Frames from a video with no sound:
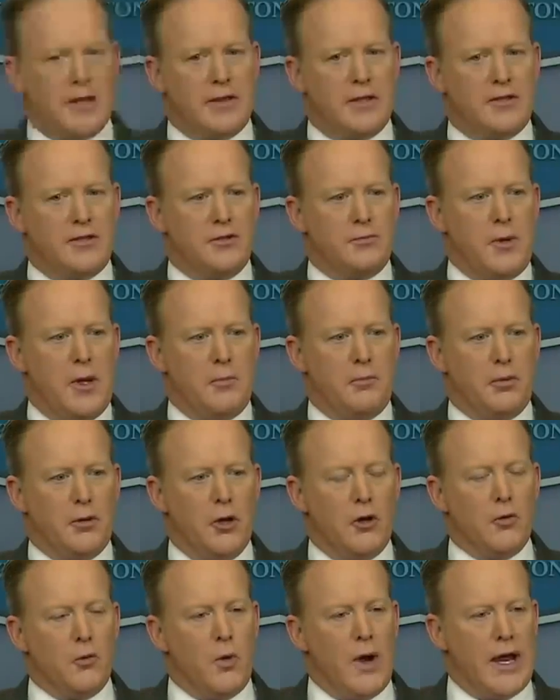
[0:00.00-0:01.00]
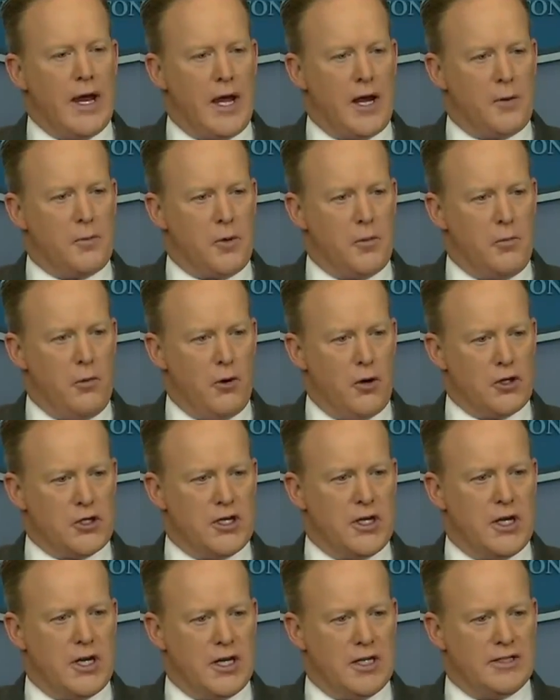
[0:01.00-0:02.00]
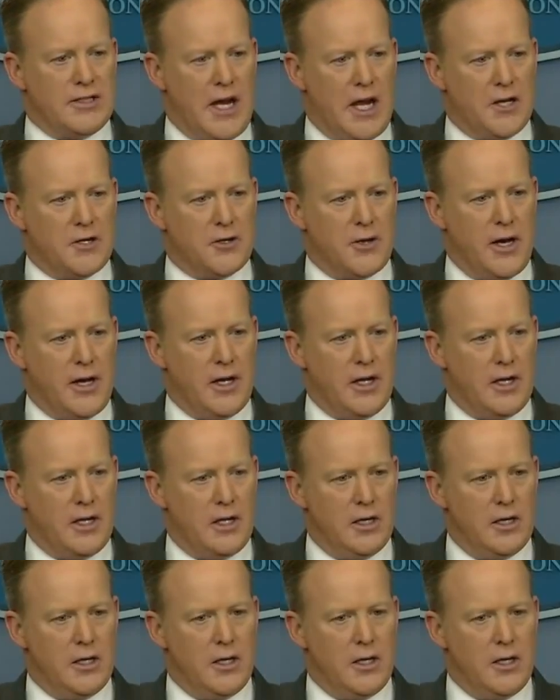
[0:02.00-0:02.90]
This has been blown way out of proportion and exaggerated.